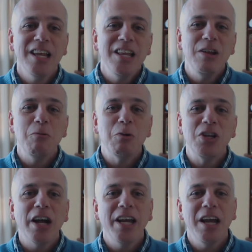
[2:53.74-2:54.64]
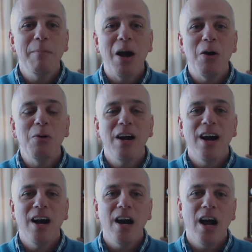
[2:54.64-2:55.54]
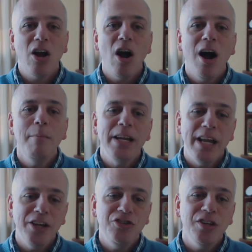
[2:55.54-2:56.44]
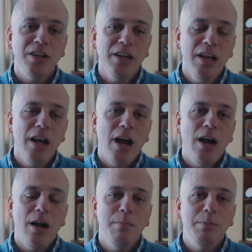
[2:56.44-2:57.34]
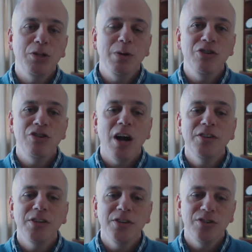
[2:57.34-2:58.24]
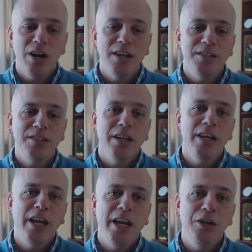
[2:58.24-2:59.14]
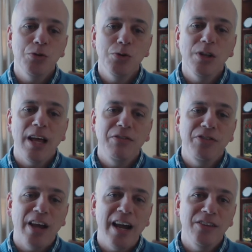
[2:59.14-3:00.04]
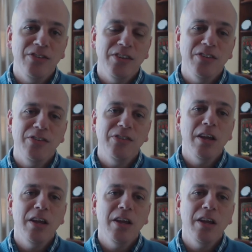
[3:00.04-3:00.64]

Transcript: we're talking about a combination between Johnson & Johnson and Google Life Sciences.